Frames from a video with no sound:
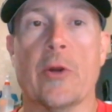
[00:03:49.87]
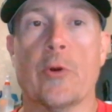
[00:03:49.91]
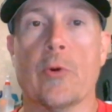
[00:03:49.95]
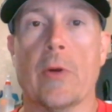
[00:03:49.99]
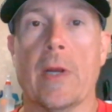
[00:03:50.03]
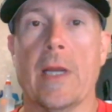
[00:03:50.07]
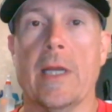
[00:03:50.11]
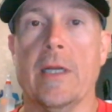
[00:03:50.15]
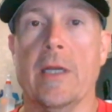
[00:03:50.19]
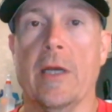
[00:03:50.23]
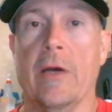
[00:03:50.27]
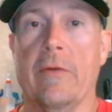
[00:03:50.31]

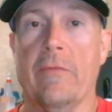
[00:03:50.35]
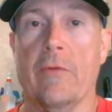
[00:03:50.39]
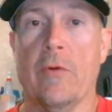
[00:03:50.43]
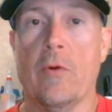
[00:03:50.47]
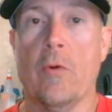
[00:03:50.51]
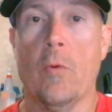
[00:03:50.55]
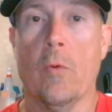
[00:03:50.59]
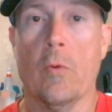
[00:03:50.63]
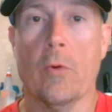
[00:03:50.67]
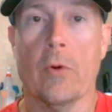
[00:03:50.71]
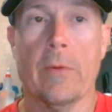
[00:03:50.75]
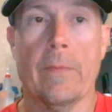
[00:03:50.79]
great of a
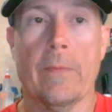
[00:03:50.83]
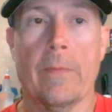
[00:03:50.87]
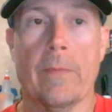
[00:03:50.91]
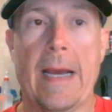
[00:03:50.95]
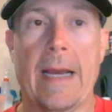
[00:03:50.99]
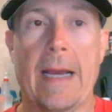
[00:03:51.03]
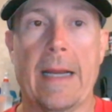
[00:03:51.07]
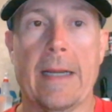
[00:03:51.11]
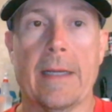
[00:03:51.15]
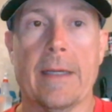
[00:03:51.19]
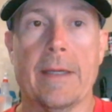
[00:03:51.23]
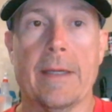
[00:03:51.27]

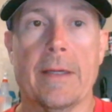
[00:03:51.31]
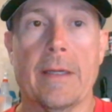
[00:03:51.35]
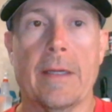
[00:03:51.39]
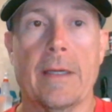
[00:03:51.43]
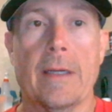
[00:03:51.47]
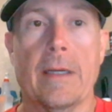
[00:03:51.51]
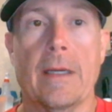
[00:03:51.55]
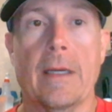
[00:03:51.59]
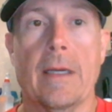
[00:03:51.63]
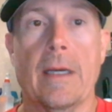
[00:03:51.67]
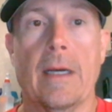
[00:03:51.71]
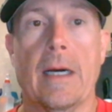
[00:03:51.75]
quarterback
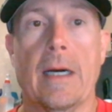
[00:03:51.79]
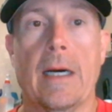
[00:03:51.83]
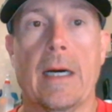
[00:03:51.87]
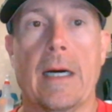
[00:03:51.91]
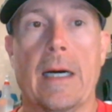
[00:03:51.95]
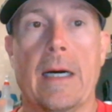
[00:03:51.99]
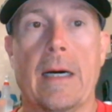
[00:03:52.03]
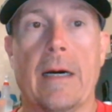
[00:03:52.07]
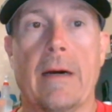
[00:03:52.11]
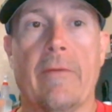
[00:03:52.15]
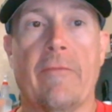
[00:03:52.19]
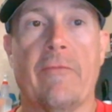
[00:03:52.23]

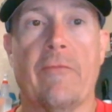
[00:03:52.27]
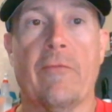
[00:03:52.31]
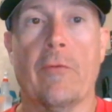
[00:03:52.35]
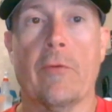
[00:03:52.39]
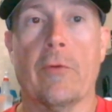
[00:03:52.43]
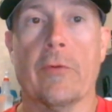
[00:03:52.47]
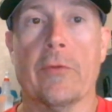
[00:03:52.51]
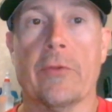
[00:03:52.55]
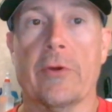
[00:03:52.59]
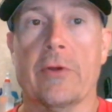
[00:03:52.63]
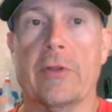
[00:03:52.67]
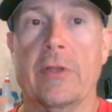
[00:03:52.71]

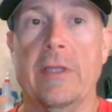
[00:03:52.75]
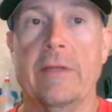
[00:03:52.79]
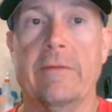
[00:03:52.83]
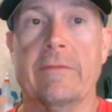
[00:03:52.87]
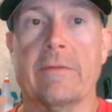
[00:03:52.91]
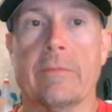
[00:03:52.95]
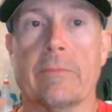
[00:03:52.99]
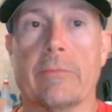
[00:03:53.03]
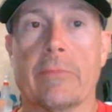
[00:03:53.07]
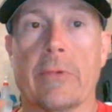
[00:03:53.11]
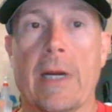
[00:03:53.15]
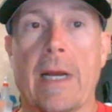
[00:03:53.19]
for the
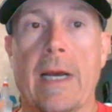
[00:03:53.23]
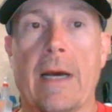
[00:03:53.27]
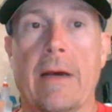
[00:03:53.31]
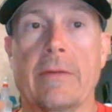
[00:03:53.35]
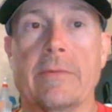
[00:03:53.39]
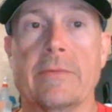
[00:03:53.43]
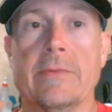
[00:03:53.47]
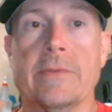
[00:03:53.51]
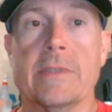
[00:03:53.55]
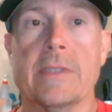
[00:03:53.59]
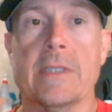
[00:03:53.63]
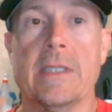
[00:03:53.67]
Cleveland
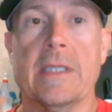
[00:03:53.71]
Browns.